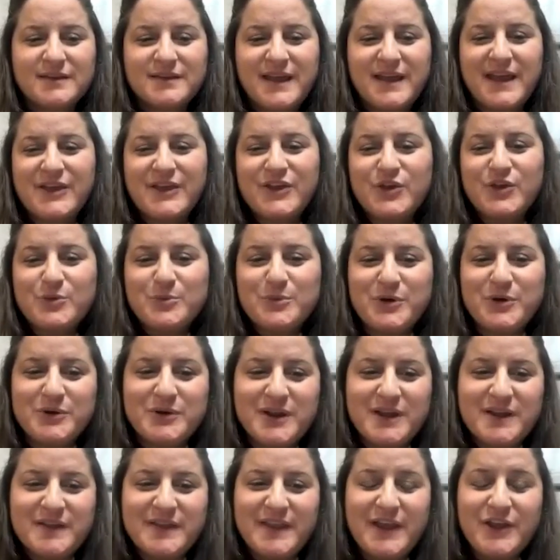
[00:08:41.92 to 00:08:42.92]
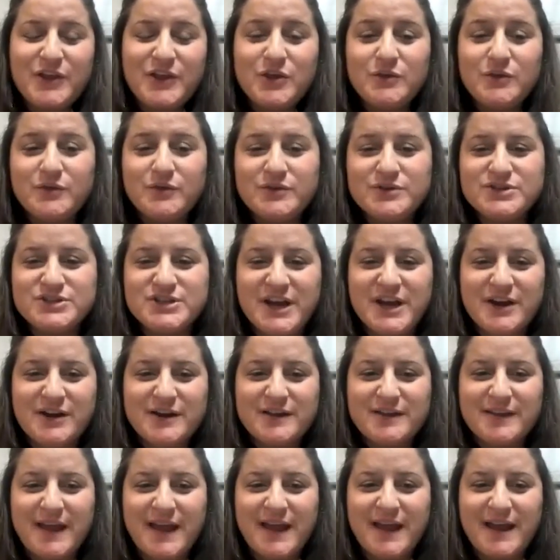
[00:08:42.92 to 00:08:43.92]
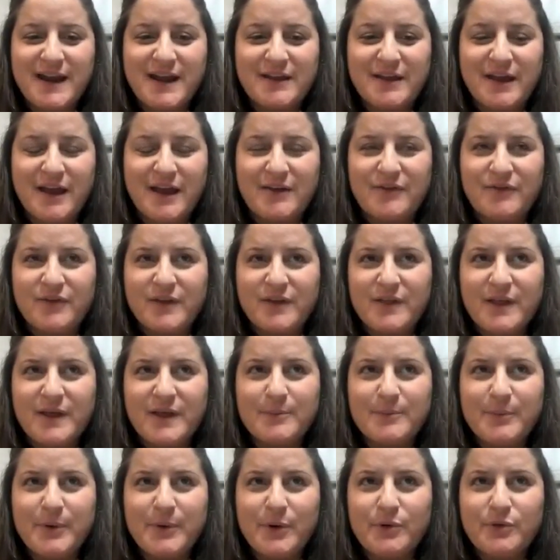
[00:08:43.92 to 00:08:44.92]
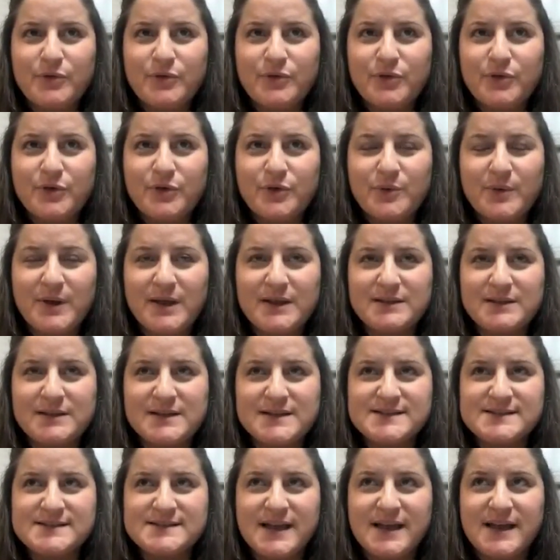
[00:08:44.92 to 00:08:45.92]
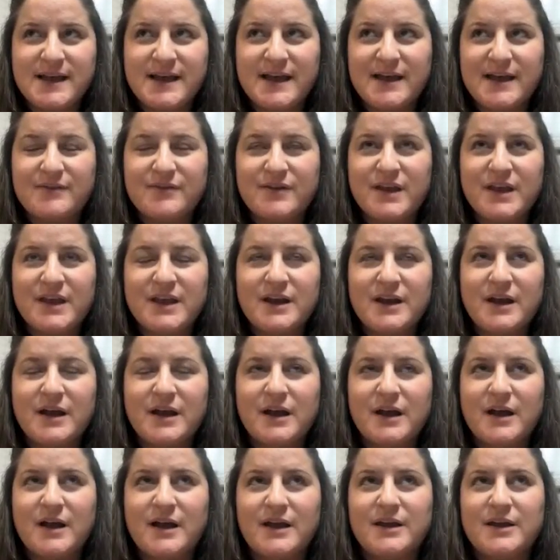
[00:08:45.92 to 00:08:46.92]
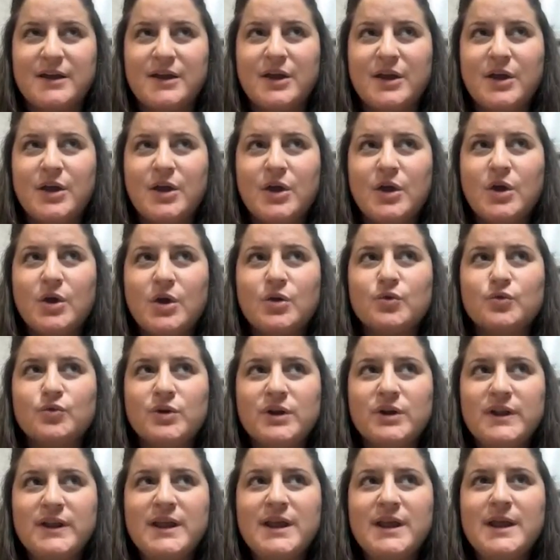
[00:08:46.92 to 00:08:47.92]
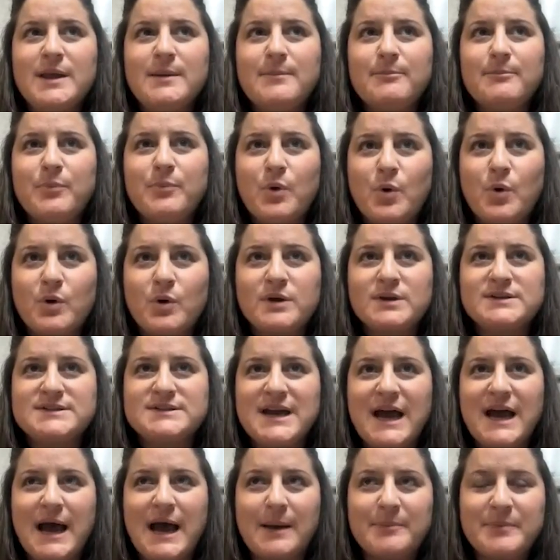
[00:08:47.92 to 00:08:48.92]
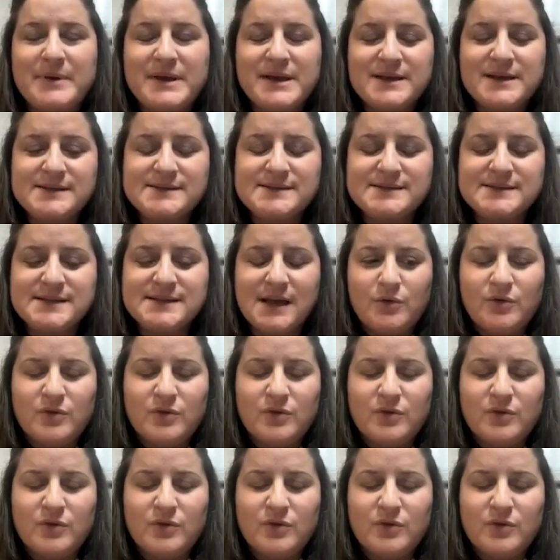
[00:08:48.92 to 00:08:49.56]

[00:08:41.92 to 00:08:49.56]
Thank you, Monique. Thank you for sharing that. I feel like both you and Lisa have hit on really important topics.